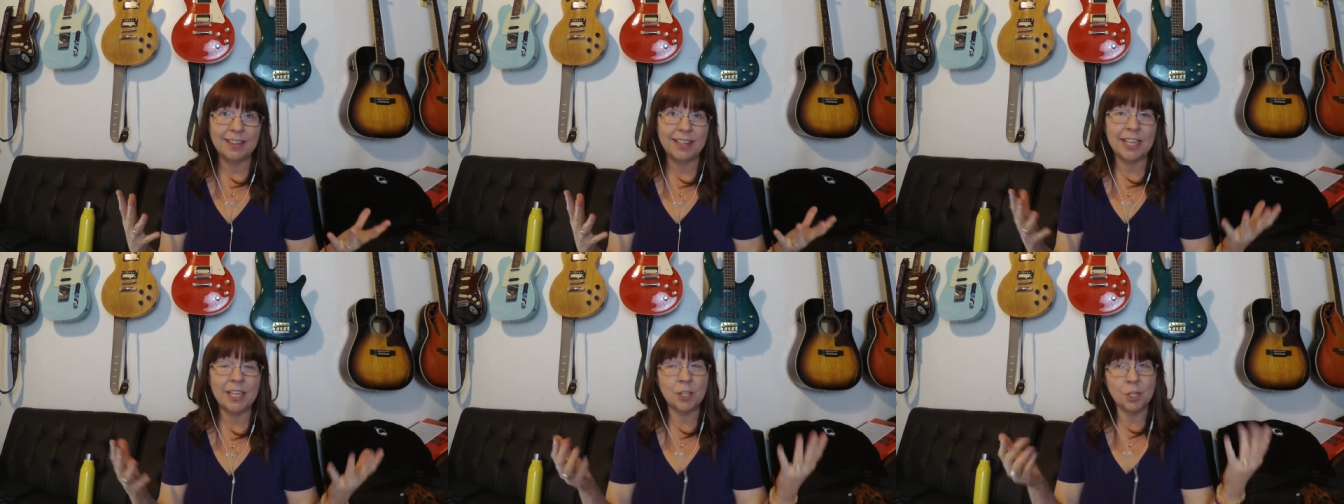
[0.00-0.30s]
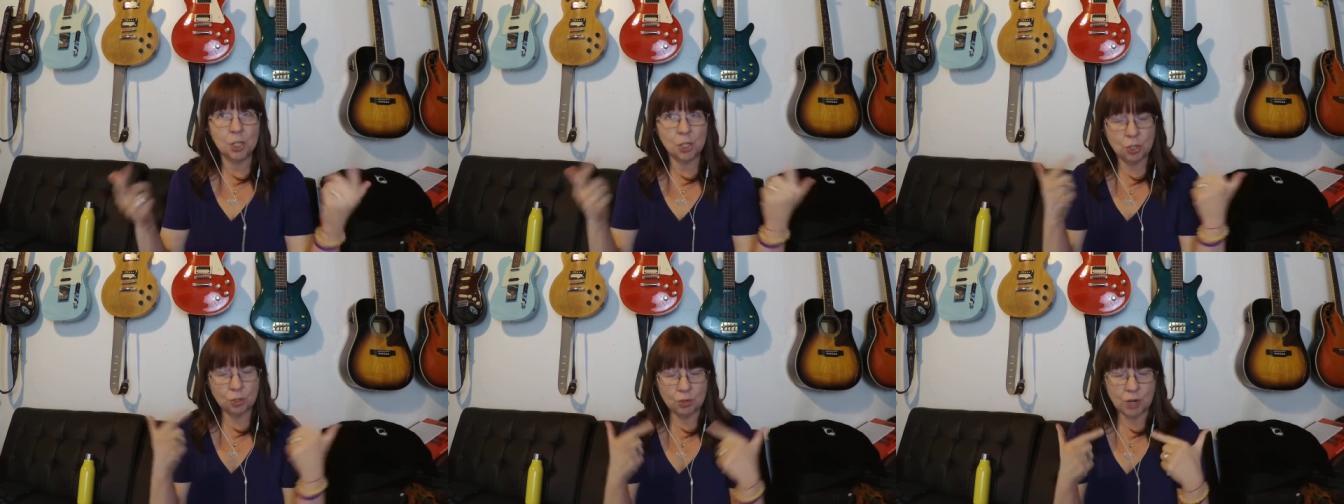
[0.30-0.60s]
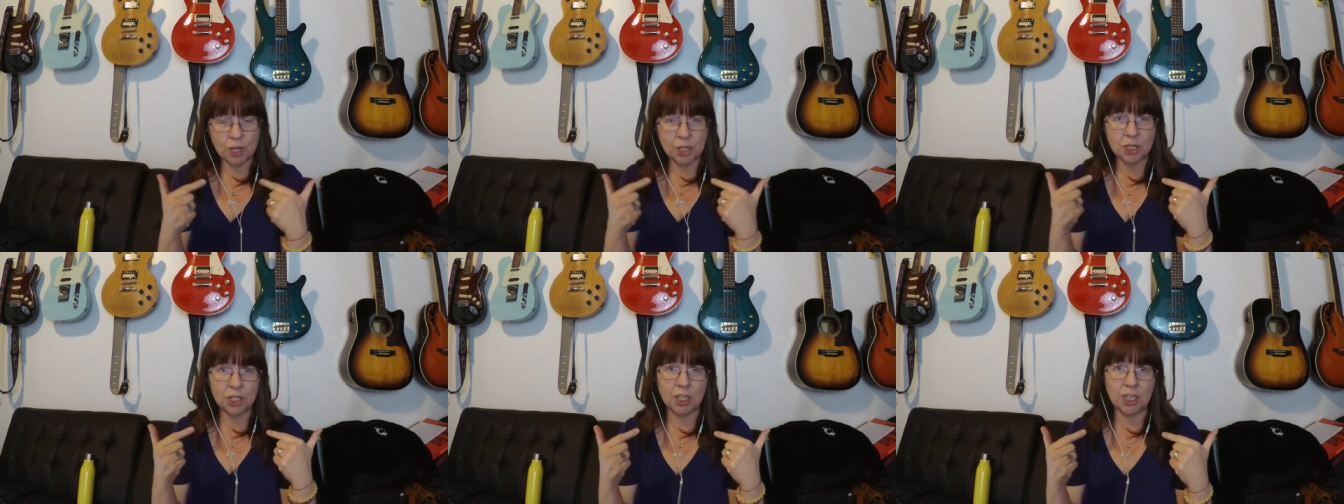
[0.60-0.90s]

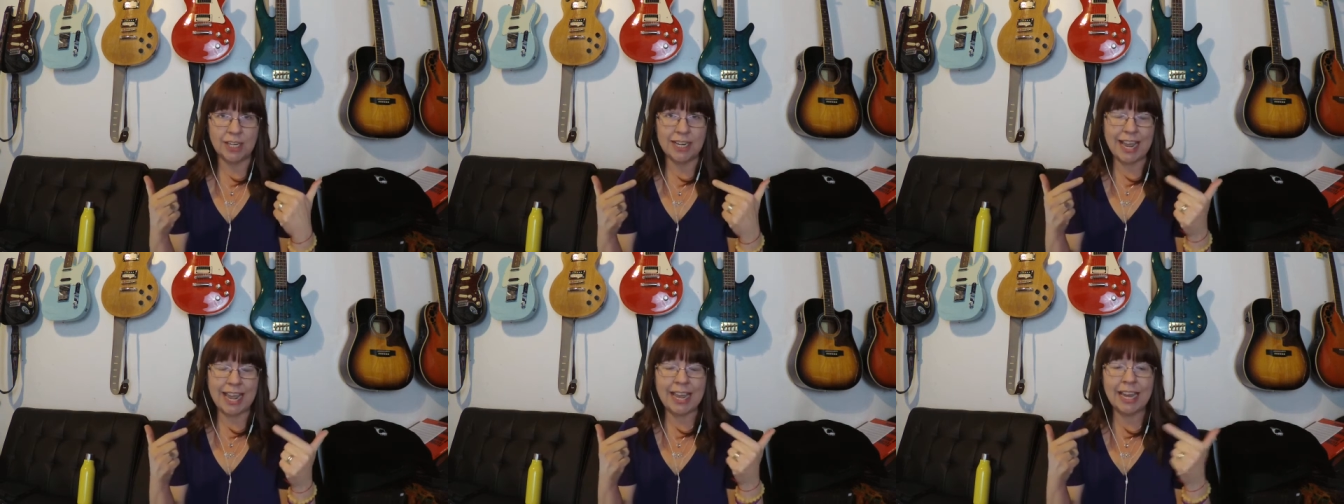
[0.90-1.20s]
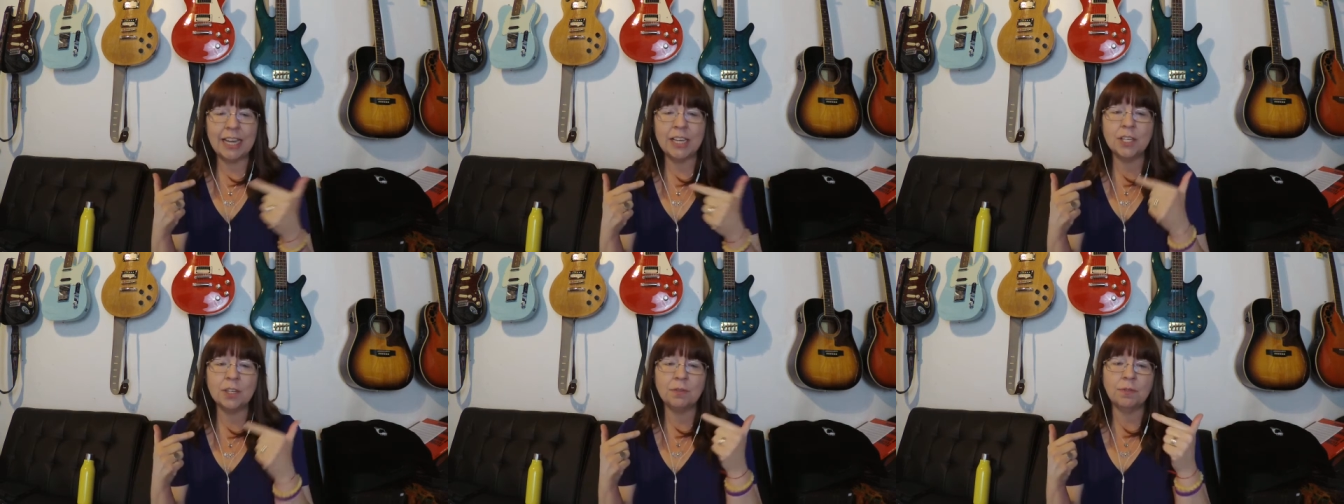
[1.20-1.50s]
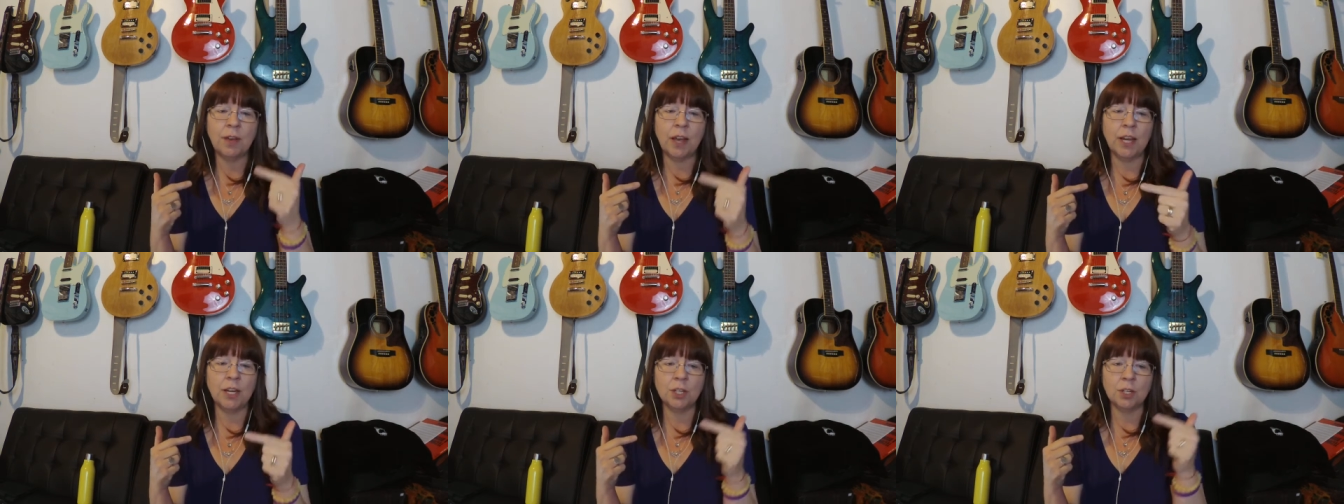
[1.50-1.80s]
instruction, a
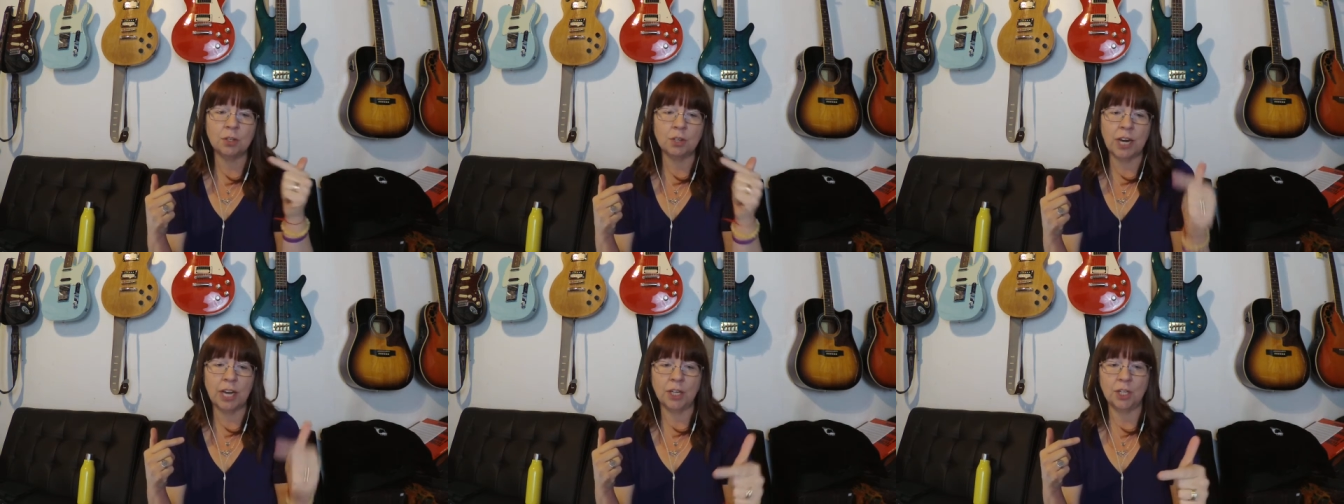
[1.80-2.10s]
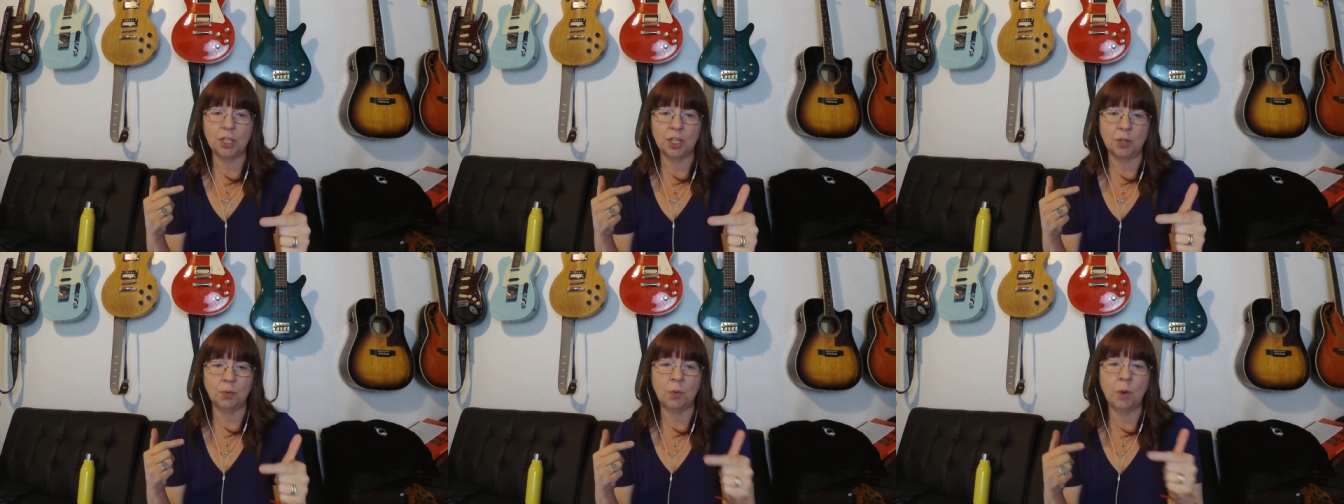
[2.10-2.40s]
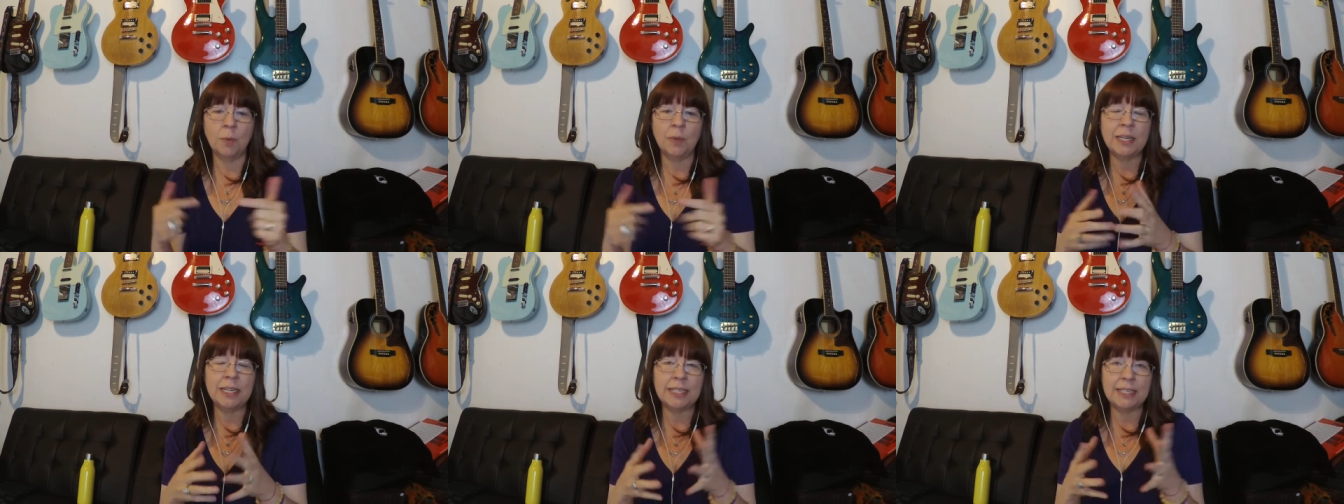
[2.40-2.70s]
divine direction.
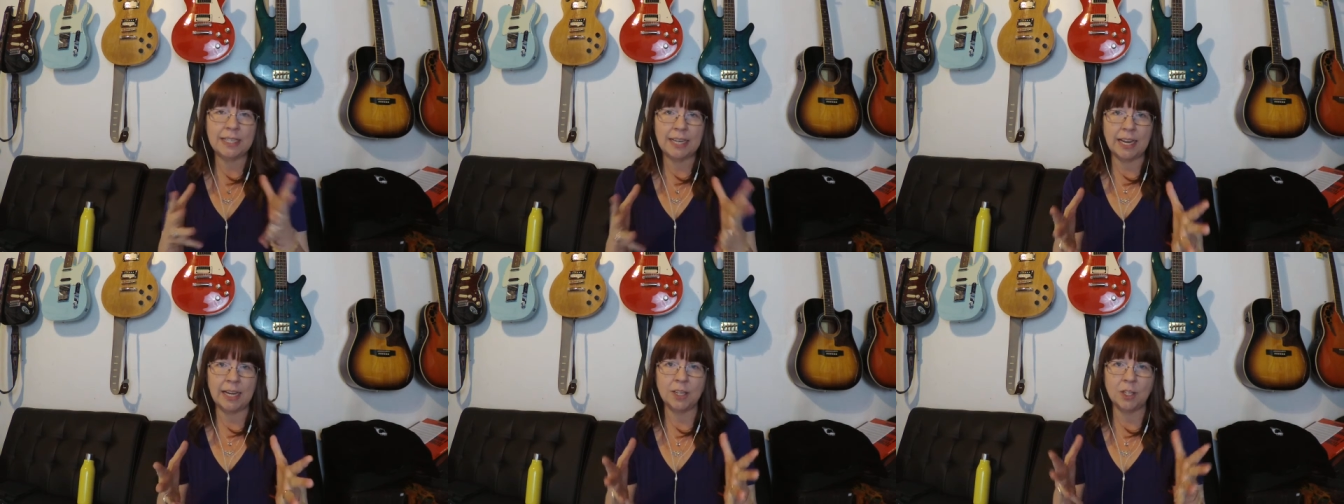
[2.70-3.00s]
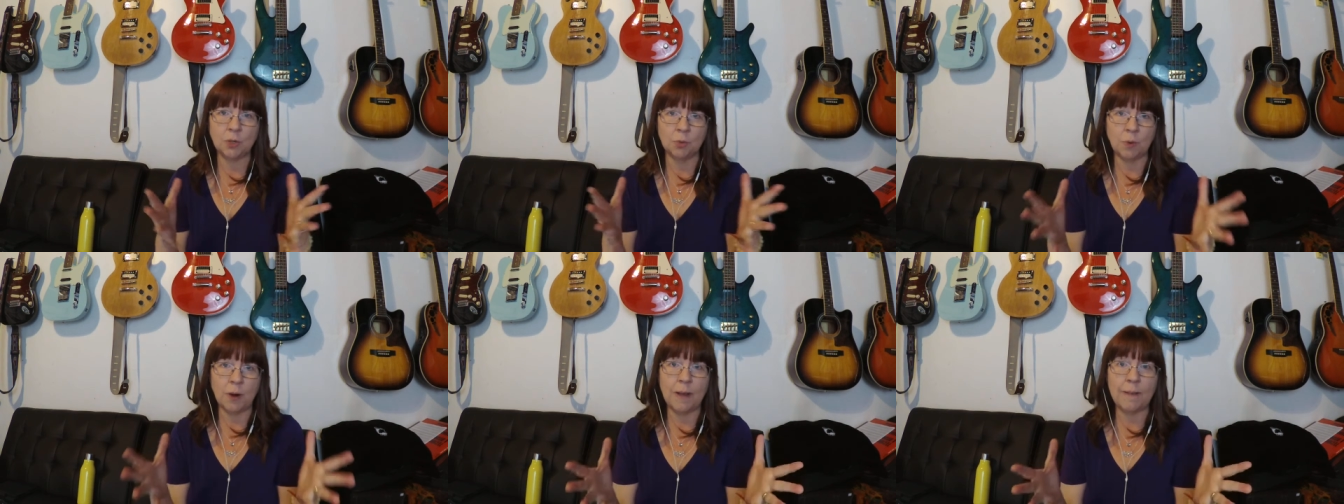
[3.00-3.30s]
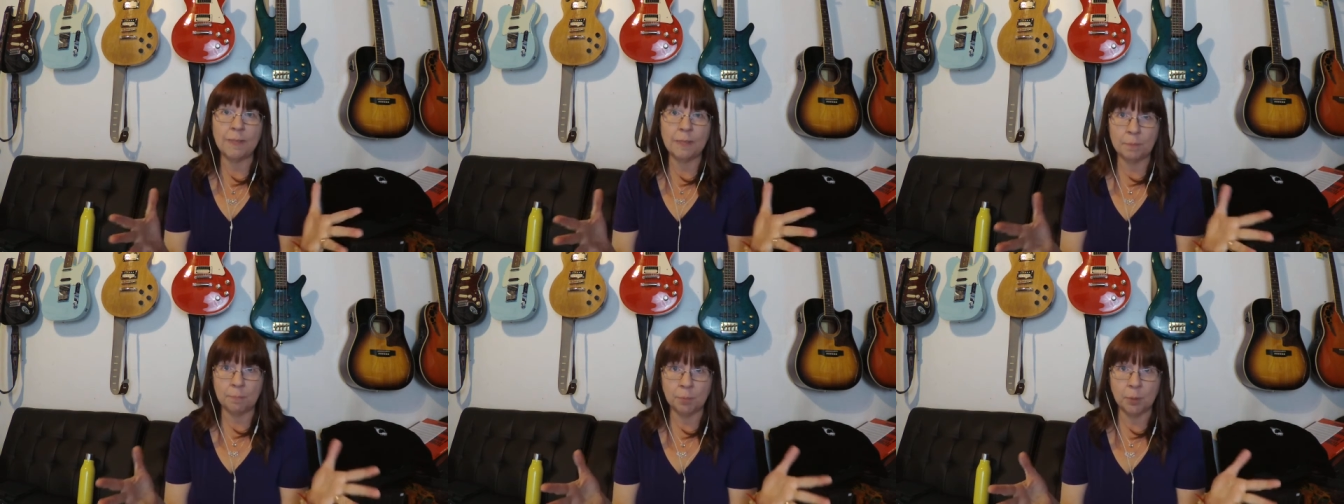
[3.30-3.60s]
What would it take to
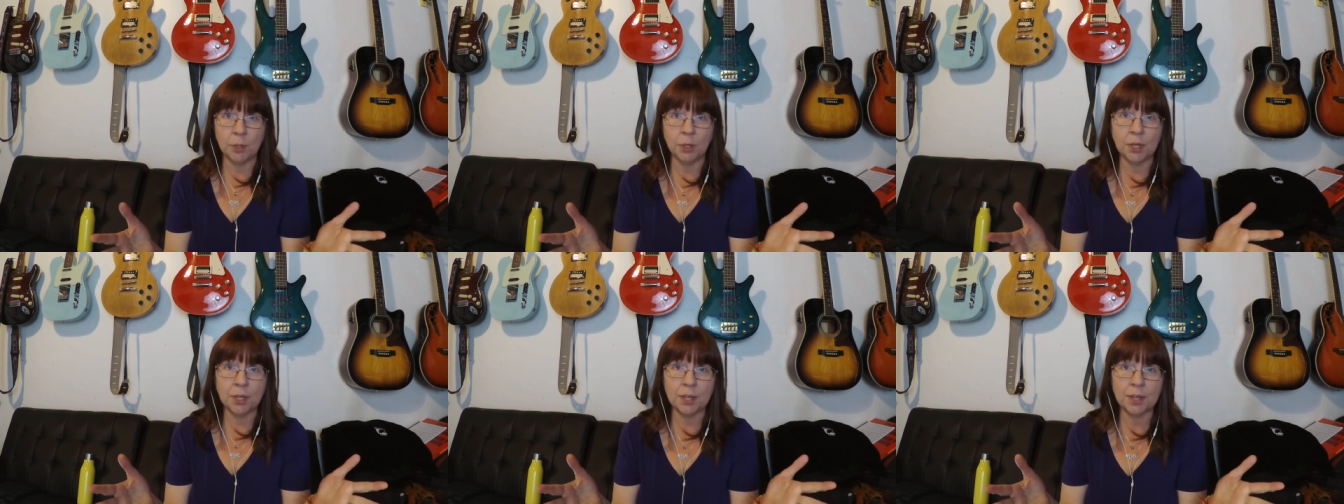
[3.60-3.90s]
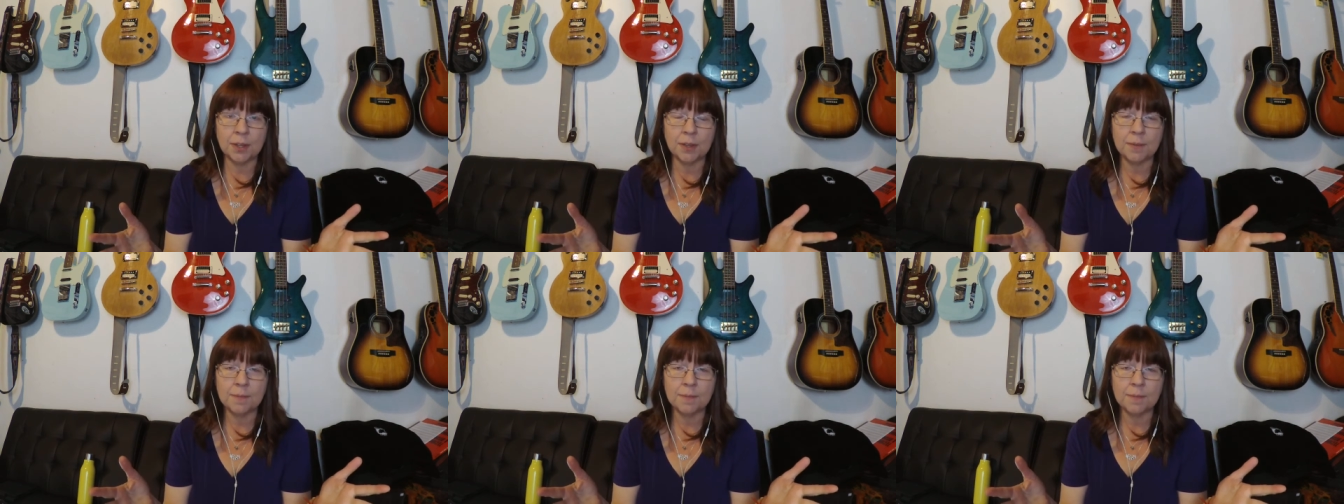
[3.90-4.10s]
write the book